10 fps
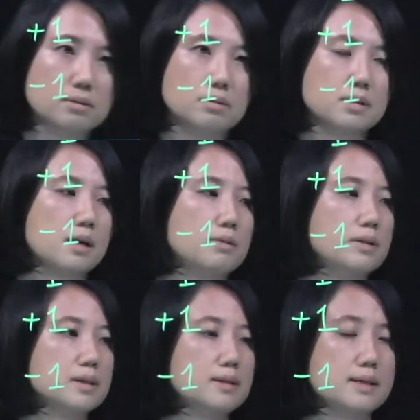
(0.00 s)
which I've
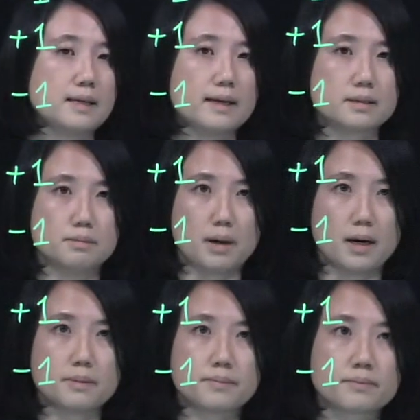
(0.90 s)
written as X bar.
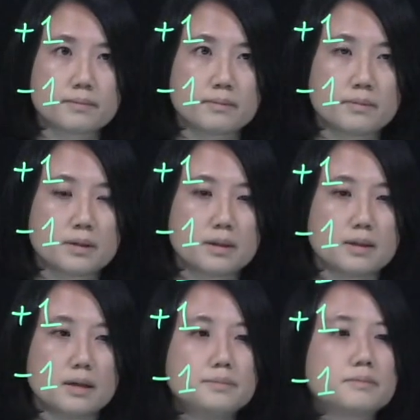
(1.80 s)

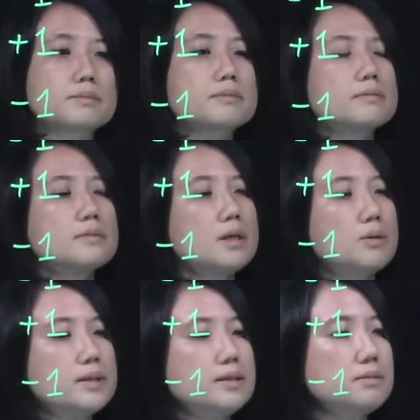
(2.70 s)
Yeah,
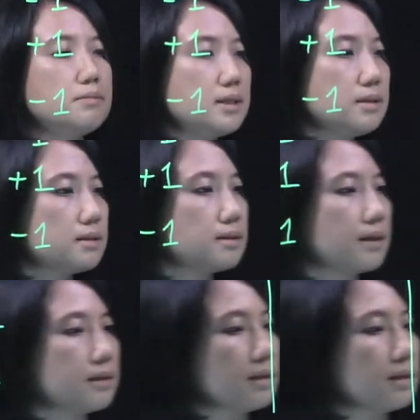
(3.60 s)
what this means is that